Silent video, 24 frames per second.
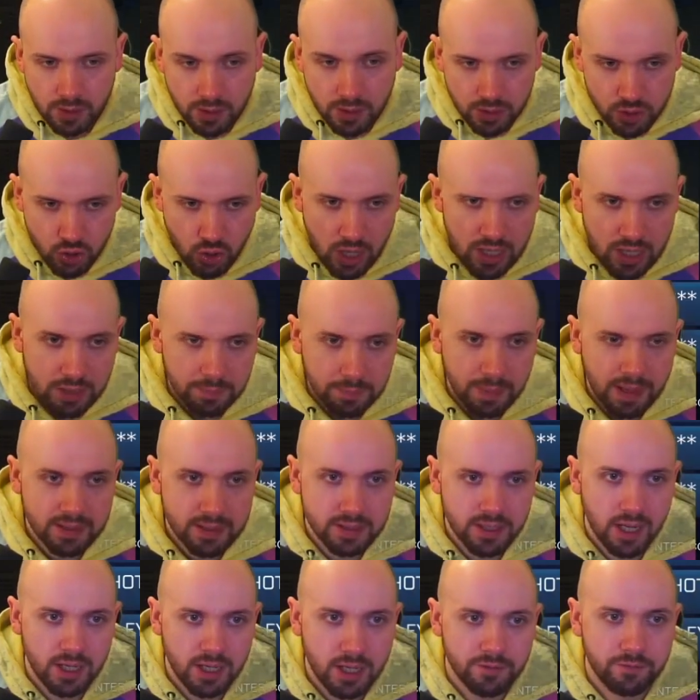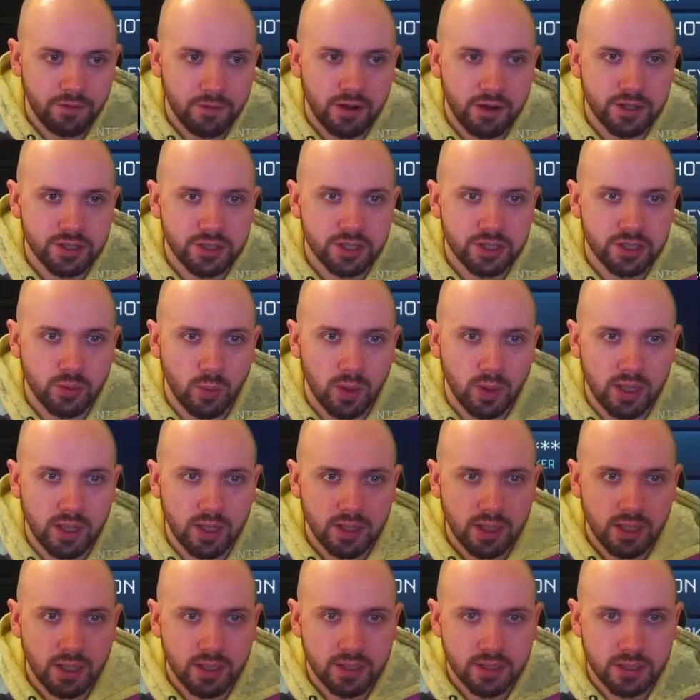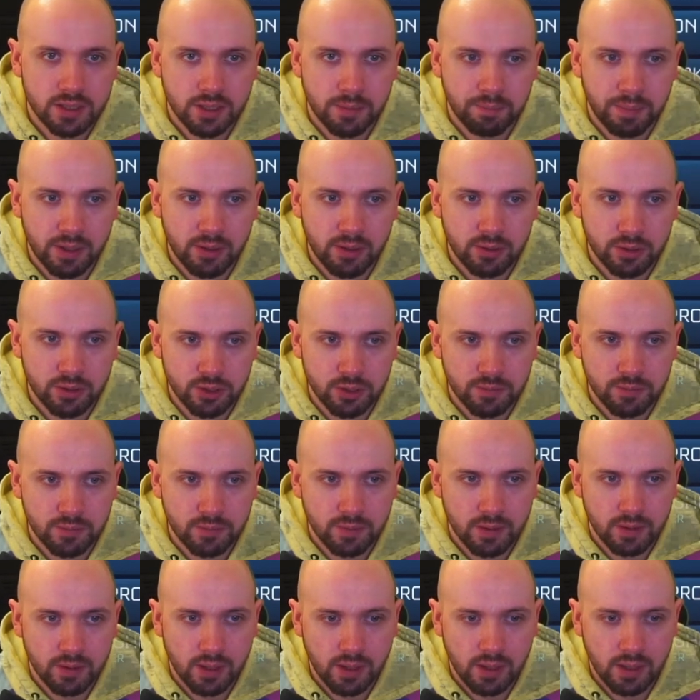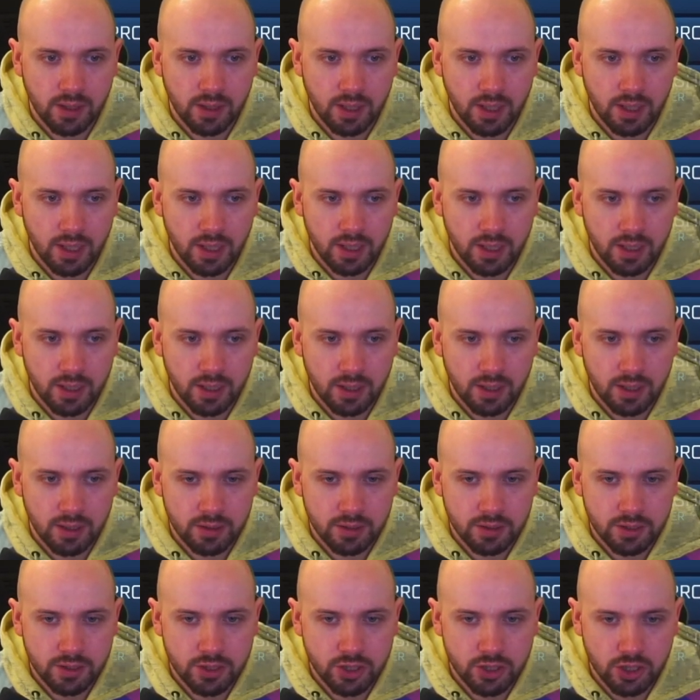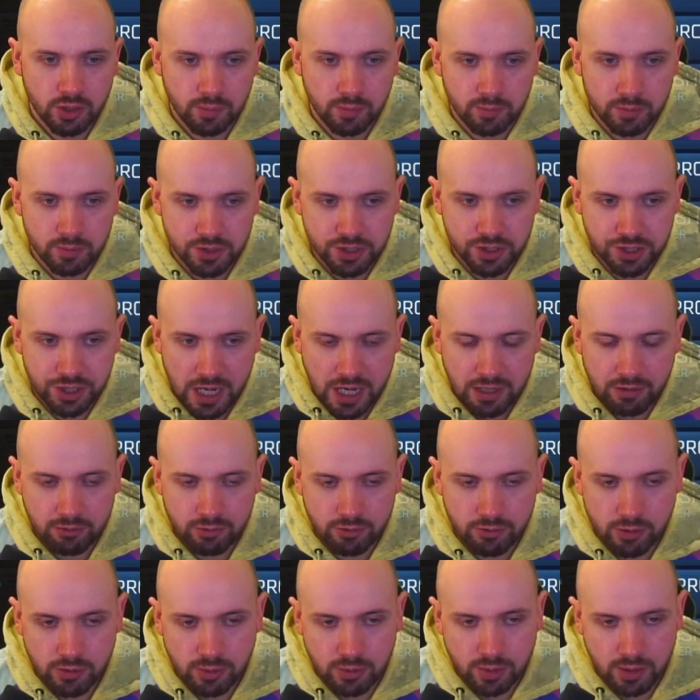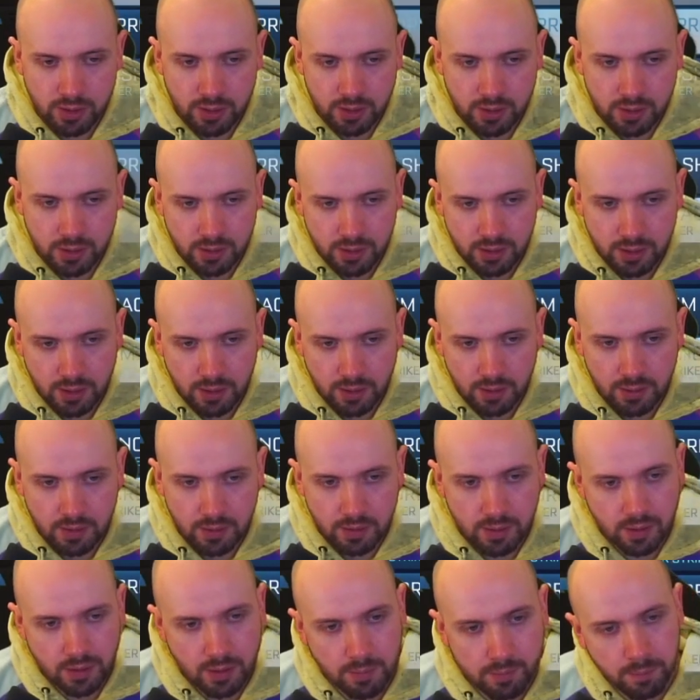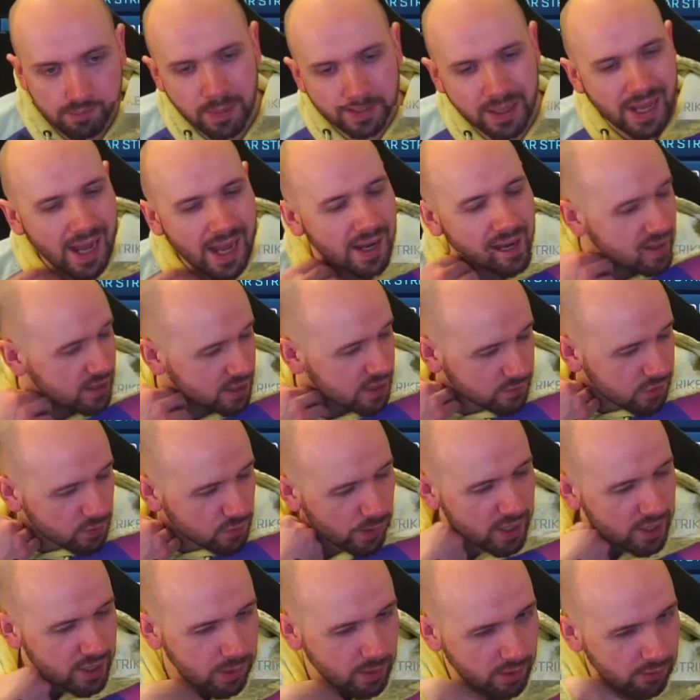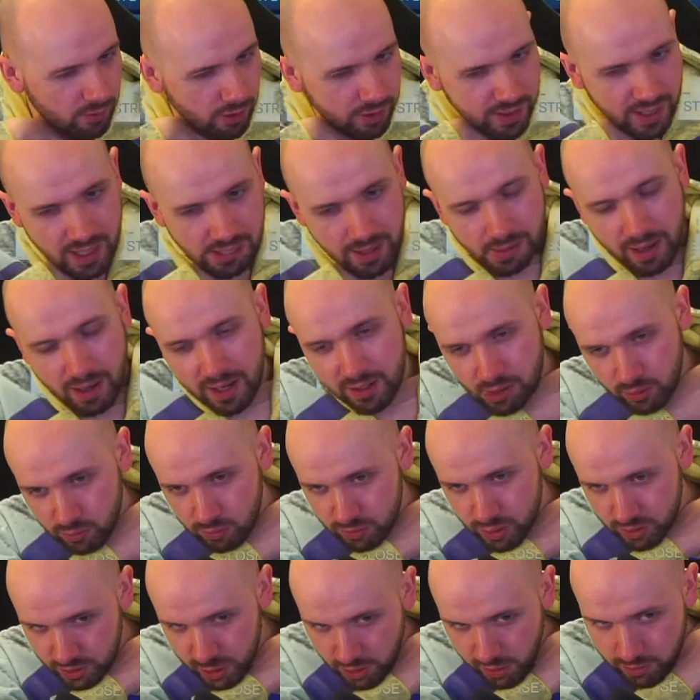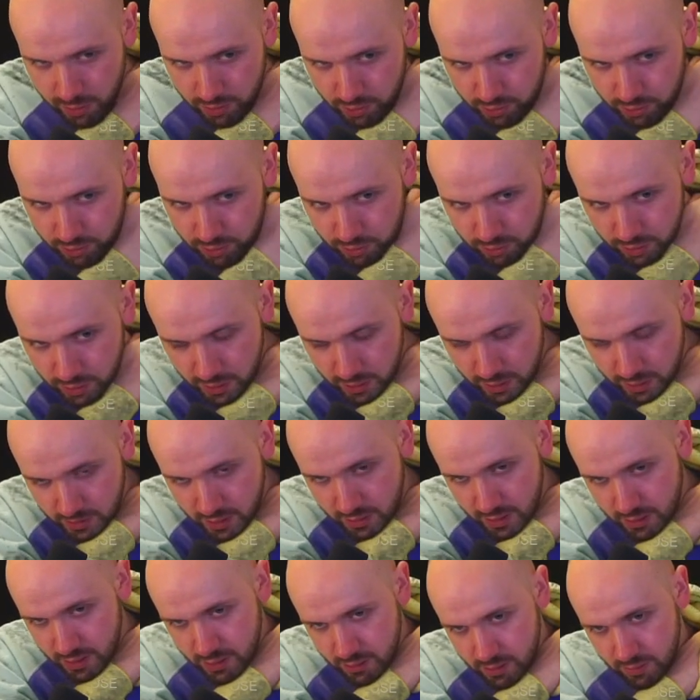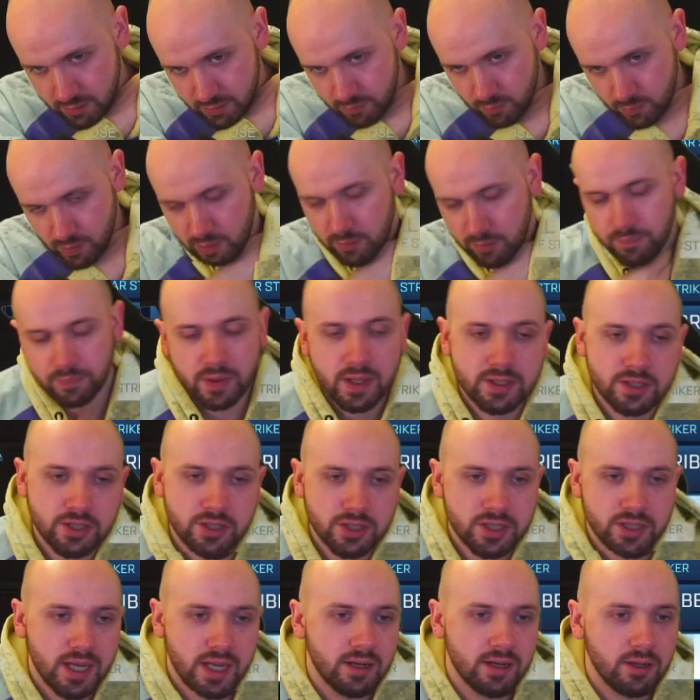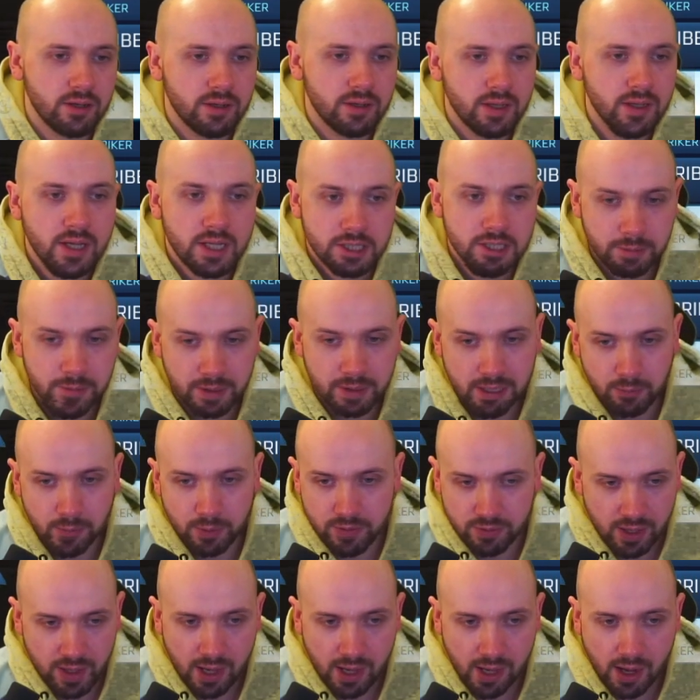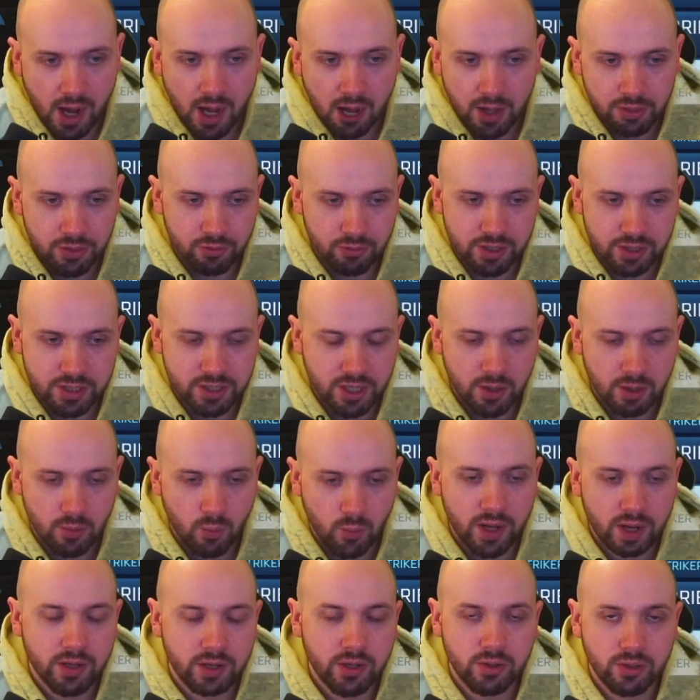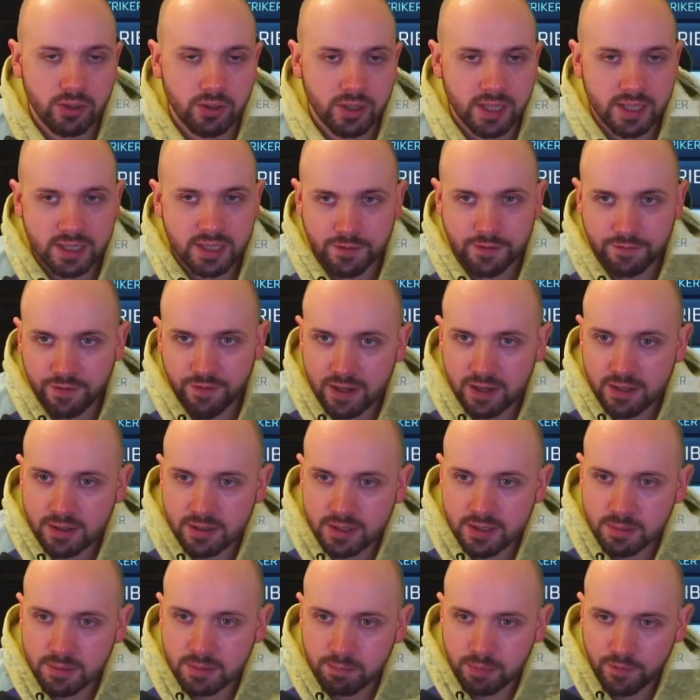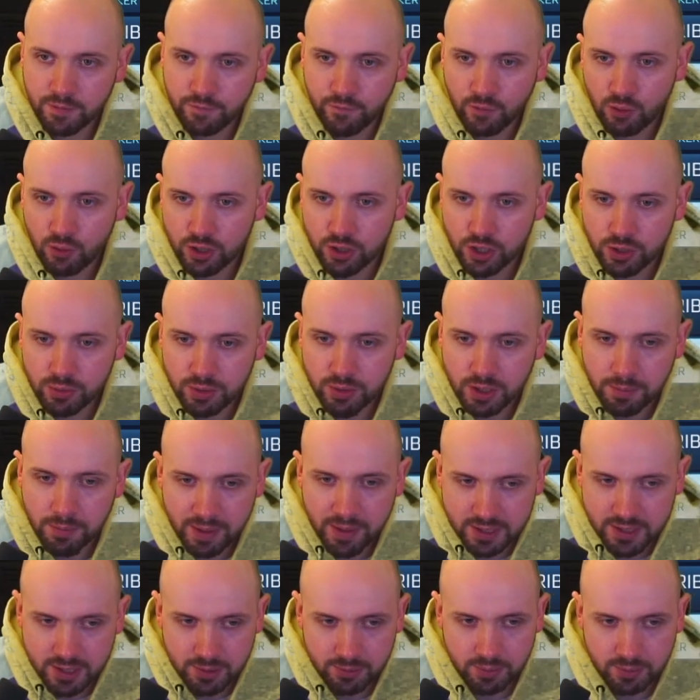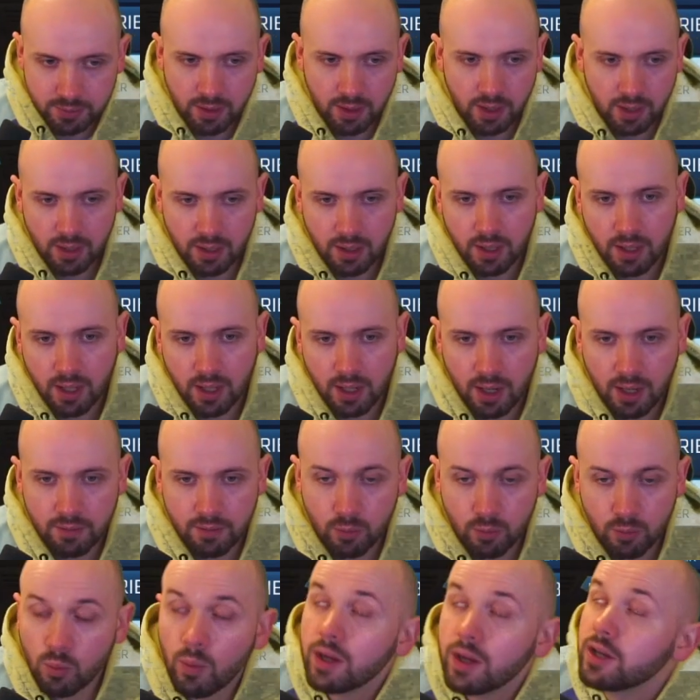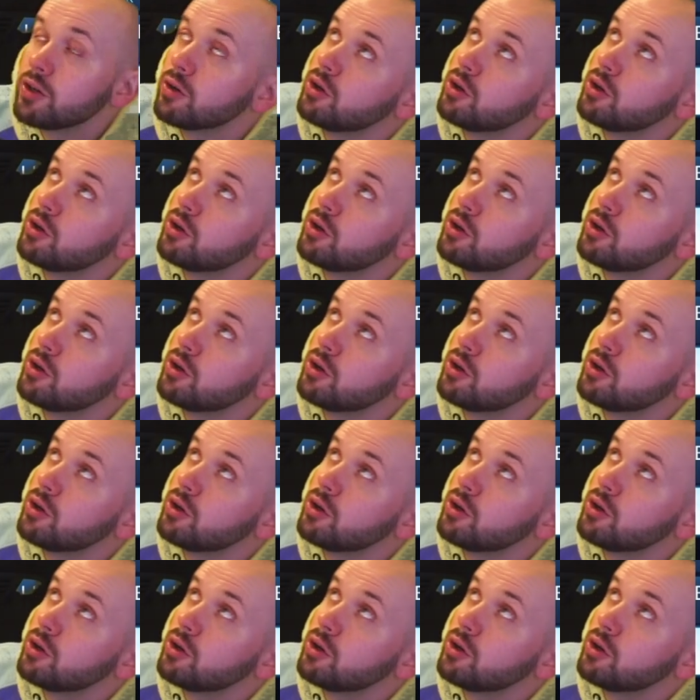training packs that I'd advise you to work on to build up some general mechanics for where you are right now, and also your, well, let's just say, like, to begin with, yeah, R3. So when you're in defense, before you commit to a lot of, or when you're